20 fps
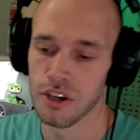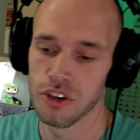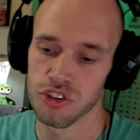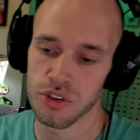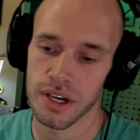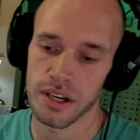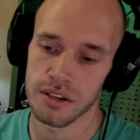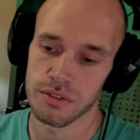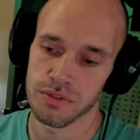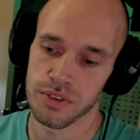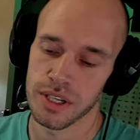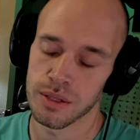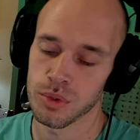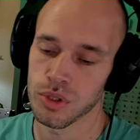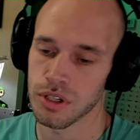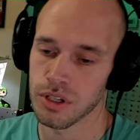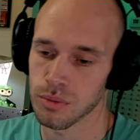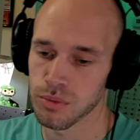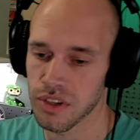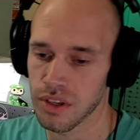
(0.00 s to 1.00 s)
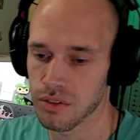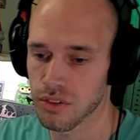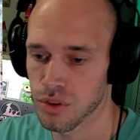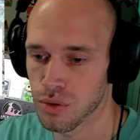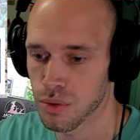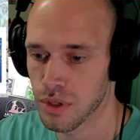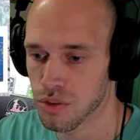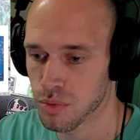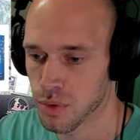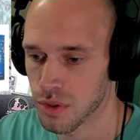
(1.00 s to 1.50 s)
Shrouded Fable comes out
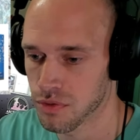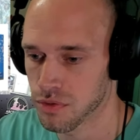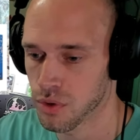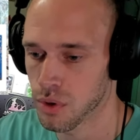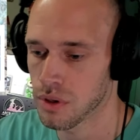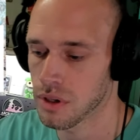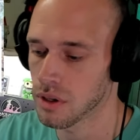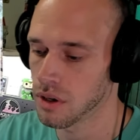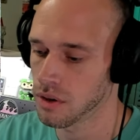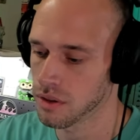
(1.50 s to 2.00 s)
two weeks before.